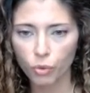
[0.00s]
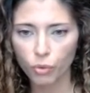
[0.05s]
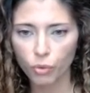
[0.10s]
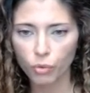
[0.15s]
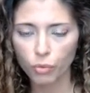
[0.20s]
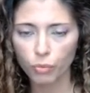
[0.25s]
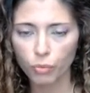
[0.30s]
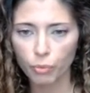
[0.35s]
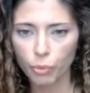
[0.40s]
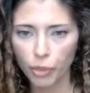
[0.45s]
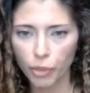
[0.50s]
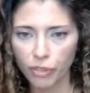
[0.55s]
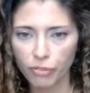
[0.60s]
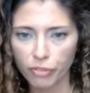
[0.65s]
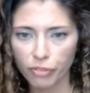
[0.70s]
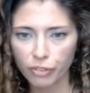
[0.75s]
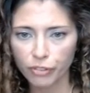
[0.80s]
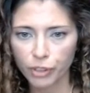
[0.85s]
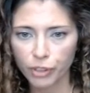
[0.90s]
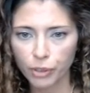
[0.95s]
brief
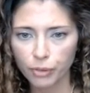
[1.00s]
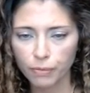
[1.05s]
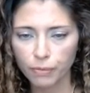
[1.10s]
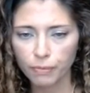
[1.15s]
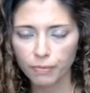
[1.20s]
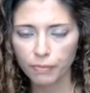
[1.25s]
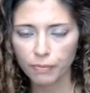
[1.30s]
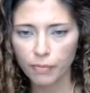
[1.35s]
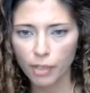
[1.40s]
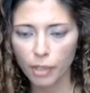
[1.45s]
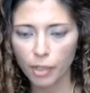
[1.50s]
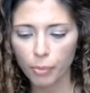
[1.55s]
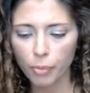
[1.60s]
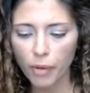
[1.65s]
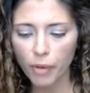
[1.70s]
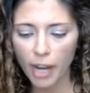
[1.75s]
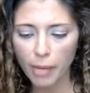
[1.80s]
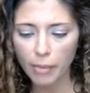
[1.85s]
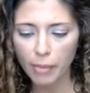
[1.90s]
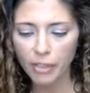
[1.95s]
review, our
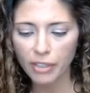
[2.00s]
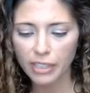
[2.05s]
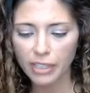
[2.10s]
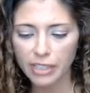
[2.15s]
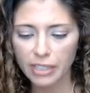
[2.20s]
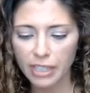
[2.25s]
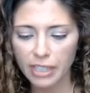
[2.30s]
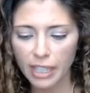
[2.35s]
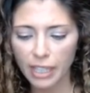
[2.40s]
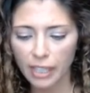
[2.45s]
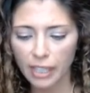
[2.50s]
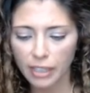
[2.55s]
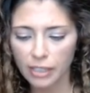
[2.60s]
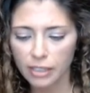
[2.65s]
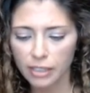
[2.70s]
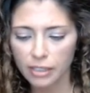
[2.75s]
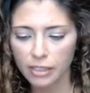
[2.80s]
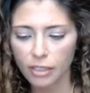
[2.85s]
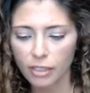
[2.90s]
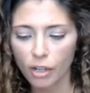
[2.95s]
primary stain
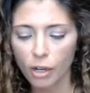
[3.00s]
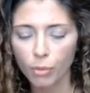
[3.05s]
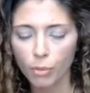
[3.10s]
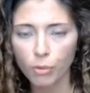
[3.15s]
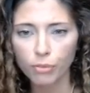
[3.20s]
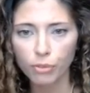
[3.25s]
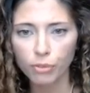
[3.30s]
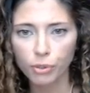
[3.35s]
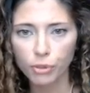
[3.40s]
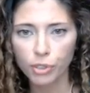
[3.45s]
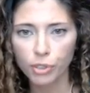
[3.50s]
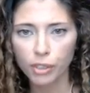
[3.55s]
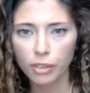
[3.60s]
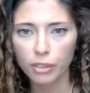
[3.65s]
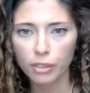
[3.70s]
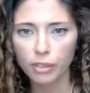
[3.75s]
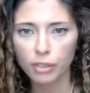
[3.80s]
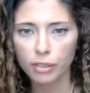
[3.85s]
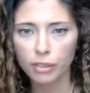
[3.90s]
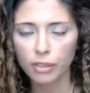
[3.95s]
is carbofuchsin,
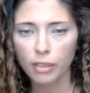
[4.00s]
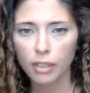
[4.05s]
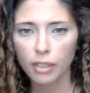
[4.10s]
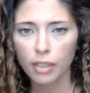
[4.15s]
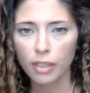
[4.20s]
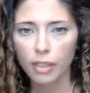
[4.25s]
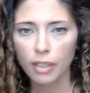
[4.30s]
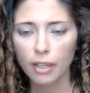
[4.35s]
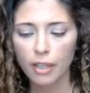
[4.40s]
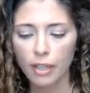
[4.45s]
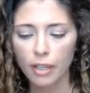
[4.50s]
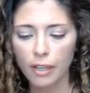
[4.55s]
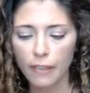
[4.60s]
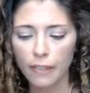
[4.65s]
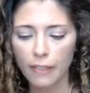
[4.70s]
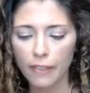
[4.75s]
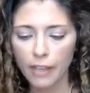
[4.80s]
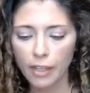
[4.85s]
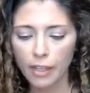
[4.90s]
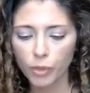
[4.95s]
and
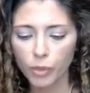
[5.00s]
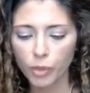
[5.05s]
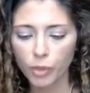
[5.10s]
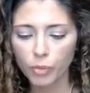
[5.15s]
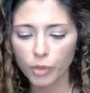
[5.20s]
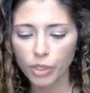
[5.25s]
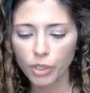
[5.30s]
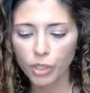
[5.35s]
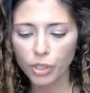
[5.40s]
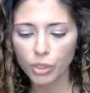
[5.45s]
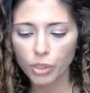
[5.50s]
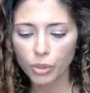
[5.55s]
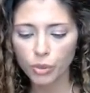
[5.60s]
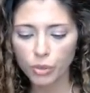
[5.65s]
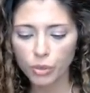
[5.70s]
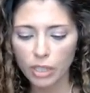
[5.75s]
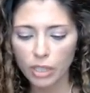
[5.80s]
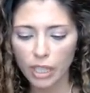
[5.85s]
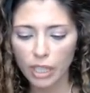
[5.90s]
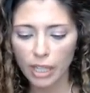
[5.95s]
then we would
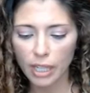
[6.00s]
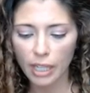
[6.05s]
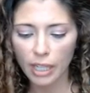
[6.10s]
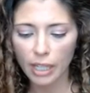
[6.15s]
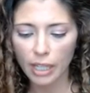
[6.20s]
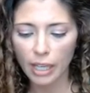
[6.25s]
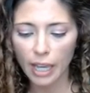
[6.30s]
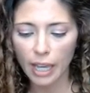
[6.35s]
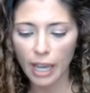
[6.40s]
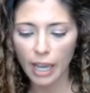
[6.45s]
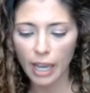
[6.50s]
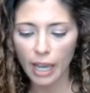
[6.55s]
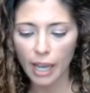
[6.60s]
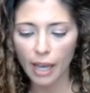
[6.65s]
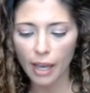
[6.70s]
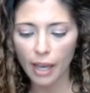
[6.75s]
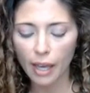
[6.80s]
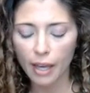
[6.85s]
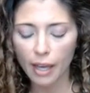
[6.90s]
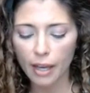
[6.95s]
use a
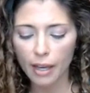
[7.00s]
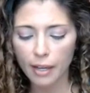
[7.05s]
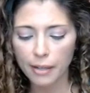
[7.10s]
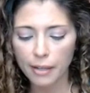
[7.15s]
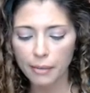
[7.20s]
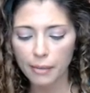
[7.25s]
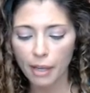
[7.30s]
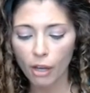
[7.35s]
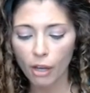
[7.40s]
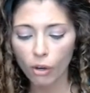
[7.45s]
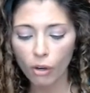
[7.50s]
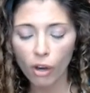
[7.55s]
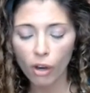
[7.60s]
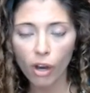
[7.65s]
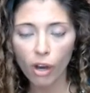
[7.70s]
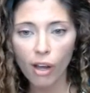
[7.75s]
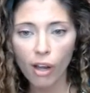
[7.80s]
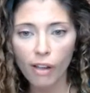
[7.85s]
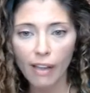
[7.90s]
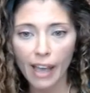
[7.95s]

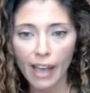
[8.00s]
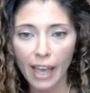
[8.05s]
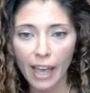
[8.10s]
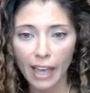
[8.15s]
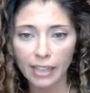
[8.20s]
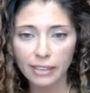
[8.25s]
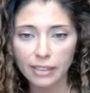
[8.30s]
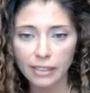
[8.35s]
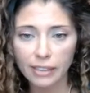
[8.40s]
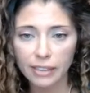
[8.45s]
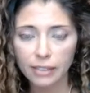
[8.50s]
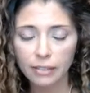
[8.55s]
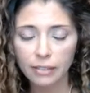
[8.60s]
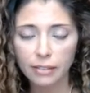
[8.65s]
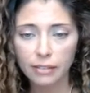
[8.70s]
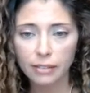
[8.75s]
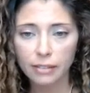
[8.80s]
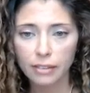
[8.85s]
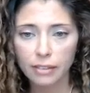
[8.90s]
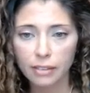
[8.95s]
alcohol acid
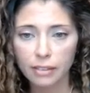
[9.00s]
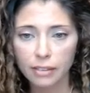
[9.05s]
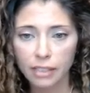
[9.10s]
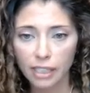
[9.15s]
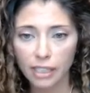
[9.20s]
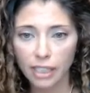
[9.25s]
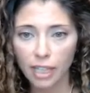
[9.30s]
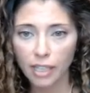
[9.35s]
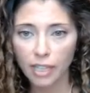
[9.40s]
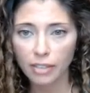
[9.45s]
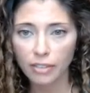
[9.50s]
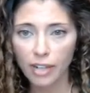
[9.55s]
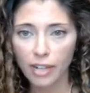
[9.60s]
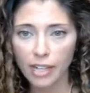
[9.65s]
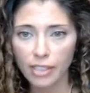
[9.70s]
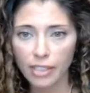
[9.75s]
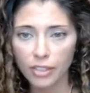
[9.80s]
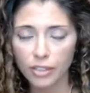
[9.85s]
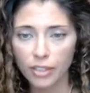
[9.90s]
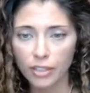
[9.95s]

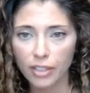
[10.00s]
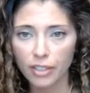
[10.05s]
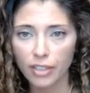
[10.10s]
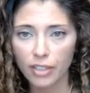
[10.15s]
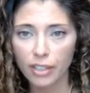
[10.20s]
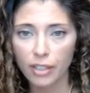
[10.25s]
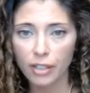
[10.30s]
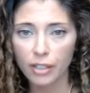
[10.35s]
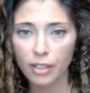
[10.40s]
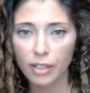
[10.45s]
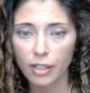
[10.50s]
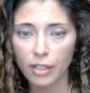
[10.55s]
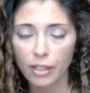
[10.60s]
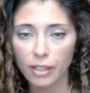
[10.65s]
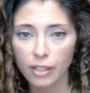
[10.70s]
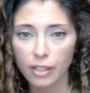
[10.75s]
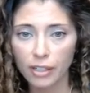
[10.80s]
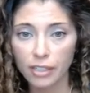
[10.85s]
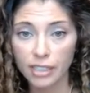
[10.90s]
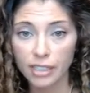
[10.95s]
decolorizer, and then
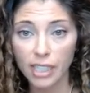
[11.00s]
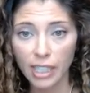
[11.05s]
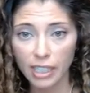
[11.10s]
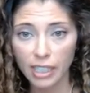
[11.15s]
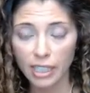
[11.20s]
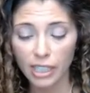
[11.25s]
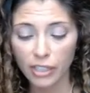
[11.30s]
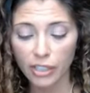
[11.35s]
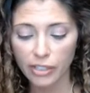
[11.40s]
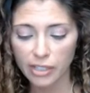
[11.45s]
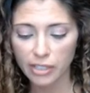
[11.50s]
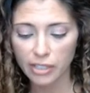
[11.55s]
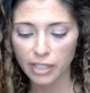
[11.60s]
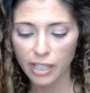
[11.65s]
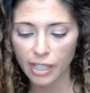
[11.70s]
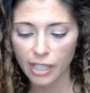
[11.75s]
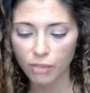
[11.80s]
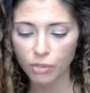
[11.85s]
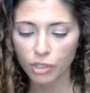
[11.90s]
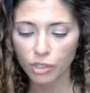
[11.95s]
a secondary
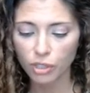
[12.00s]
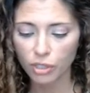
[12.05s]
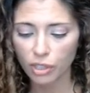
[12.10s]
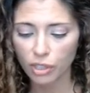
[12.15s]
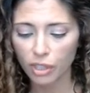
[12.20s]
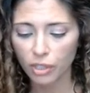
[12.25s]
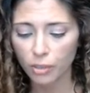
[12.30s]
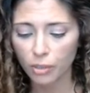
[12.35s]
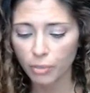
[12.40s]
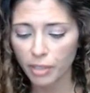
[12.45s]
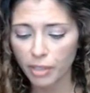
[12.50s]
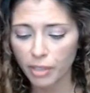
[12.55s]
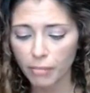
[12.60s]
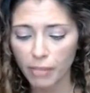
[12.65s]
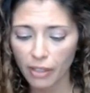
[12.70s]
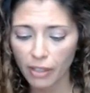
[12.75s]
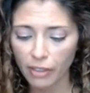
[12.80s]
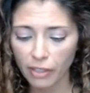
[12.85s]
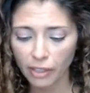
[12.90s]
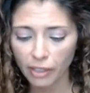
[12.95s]
stain, which could either be
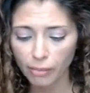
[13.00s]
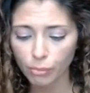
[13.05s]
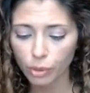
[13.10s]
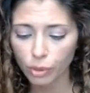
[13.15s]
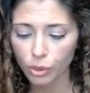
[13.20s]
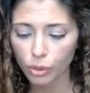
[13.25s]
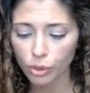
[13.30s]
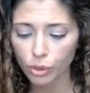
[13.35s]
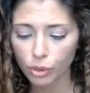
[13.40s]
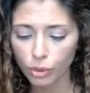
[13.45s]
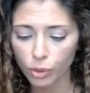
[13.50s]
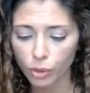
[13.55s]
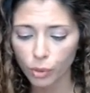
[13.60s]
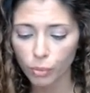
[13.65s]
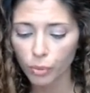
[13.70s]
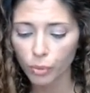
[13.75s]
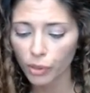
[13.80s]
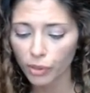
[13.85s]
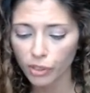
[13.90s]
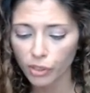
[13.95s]
methylene blue or
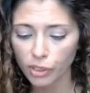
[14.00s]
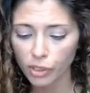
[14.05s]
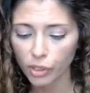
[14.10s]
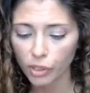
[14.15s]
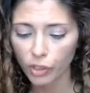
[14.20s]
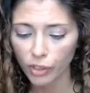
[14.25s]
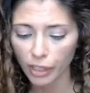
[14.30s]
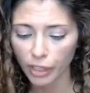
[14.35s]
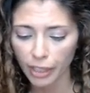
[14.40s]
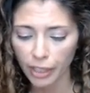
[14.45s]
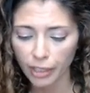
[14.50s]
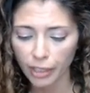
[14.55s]
brilliant green.